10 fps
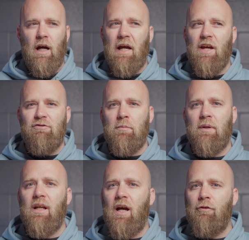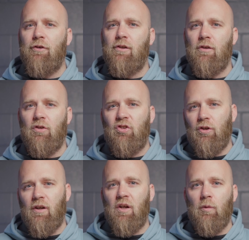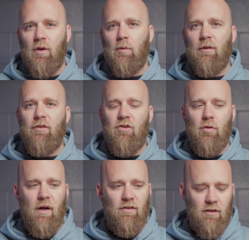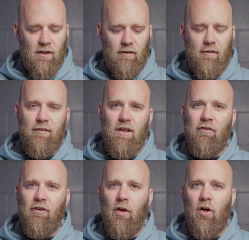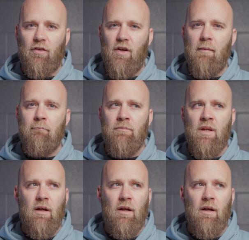I haven't been able to shoot it in a real world situation yet to see if it locks up,